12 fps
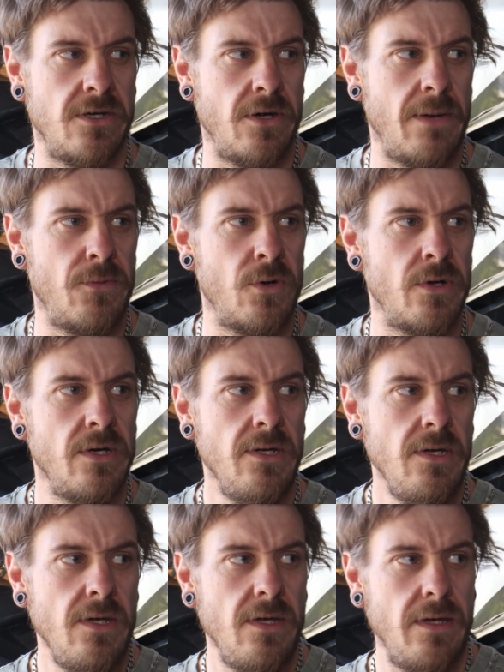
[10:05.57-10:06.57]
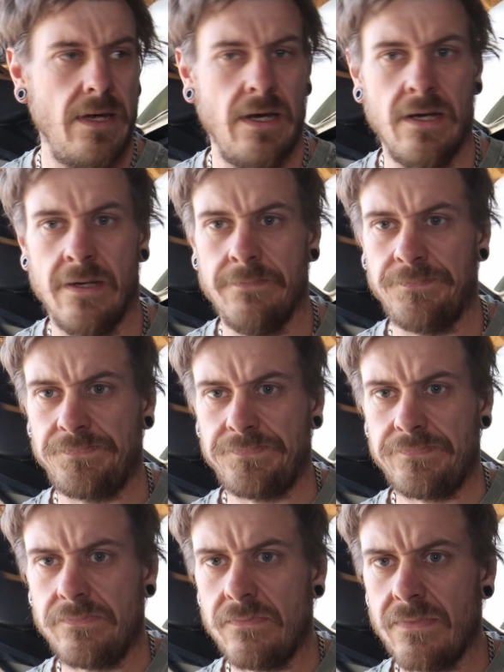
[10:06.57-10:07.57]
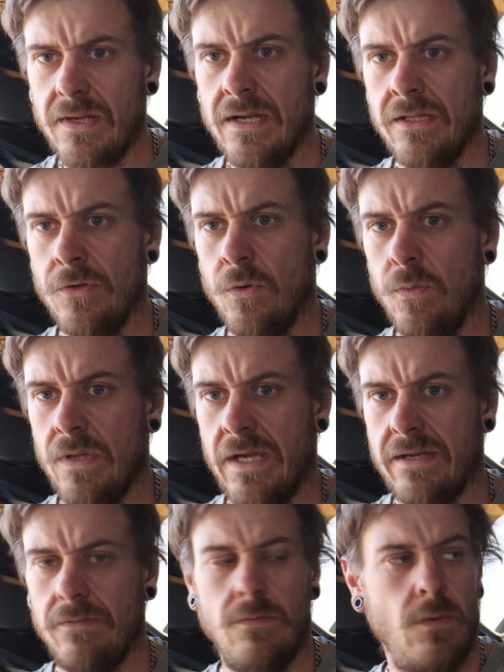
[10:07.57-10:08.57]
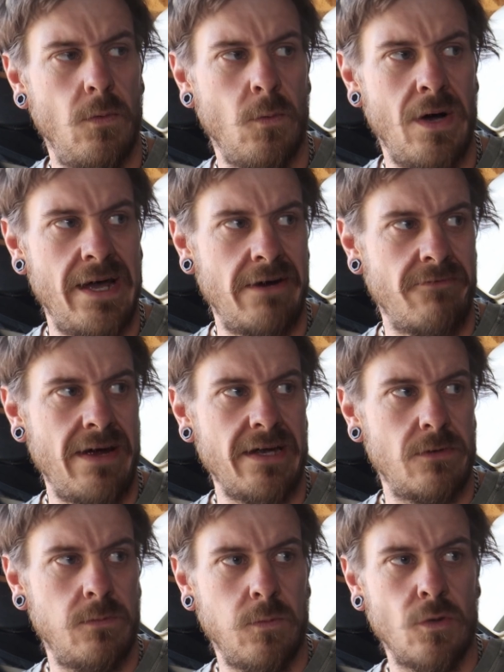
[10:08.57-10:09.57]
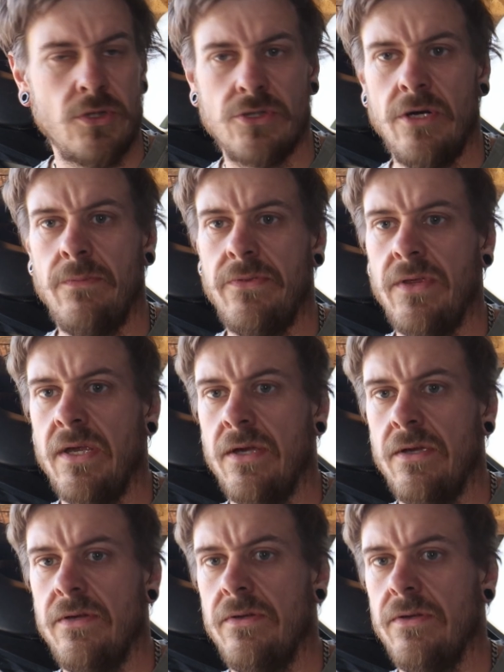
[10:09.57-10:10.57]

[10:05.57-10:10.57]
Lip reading: You know, I bought a little like wire rack wardrobe thing